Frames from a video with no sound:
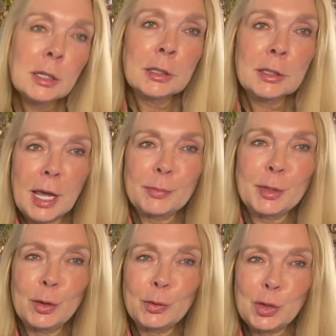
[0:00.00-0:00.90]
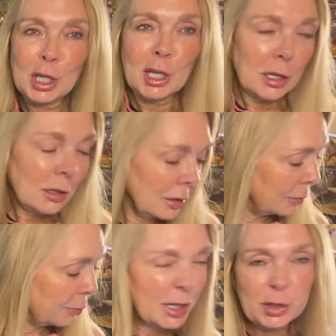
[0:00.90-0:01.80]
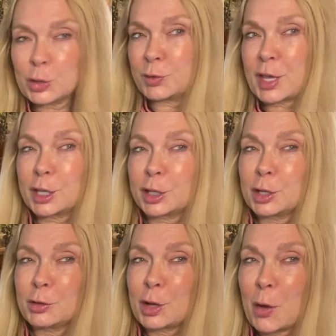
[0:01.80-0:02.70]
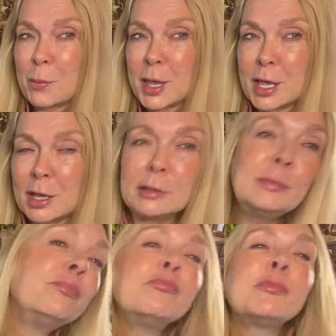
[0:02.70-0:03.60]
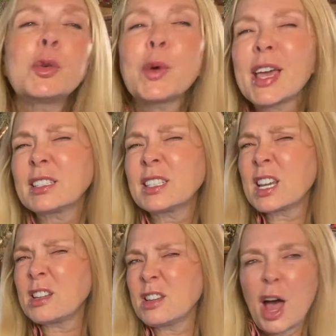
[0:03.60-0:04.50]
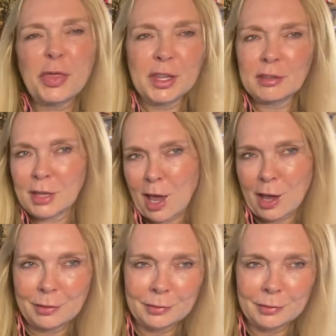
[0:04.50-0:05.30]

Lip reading: Debz, that you think you know me. You ain't seen nothing yet.